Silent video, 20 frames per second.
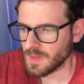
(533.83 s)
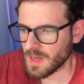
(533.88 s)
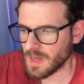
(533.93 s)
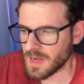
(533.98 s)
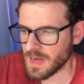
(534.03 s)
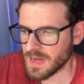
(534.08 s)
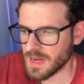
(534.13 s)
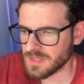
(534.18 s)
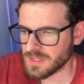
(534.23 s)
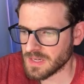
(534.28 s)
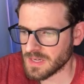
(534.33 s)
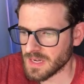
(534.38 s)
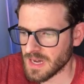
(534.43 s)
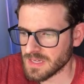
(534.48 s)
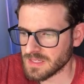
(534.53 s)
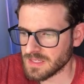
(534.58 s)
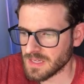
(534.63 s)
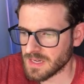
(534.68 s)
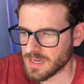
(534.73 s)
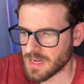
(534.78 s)
And I guess the
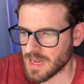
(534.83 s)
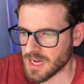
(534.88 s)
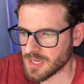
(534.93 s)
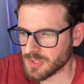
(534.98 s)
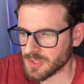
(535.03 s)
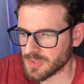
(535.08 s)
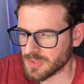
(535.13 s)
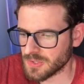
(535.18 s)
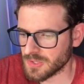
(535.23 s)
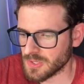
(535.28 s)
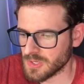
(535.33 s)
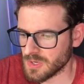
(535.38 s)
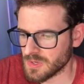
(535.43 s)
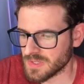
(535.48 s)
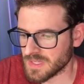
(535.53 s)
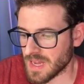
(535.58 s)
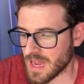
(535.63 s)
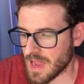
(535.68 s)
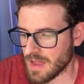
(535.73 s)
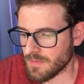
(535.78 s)
nice thing in Astro Studio
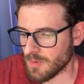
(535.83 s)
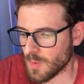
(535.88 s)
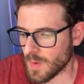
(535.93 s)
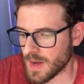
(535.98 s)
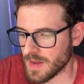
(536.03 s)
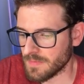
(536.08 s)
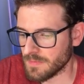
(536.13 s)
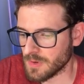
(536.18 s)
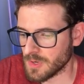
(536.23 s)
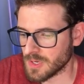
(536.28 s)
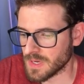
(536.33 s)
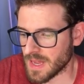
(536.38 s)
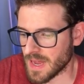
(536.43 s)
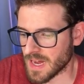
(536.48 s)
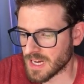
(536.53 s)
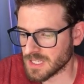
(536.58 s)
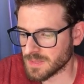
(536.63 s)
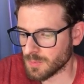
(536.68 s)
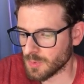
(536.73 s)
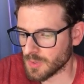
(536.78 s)
is they have a way for you to
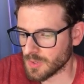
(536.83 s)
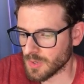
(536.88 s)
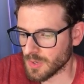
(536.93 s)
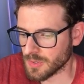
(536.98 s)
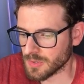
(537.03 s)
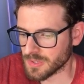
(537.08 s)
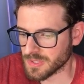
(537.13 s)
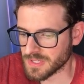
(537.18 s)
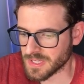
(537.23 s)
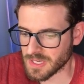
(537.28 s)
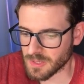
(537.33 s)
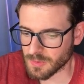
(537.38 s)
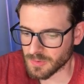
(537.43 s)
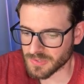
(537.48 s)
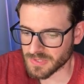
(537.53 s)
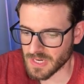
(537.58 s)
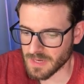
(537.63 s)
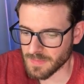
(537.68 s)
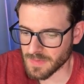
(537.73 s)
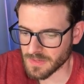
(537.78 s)
export all your SQL
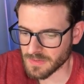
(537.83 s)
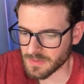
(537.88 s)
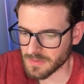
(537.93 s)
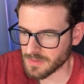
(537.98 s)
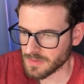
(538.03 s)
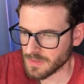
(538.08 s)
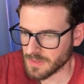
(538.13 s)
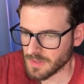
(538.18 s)
statements.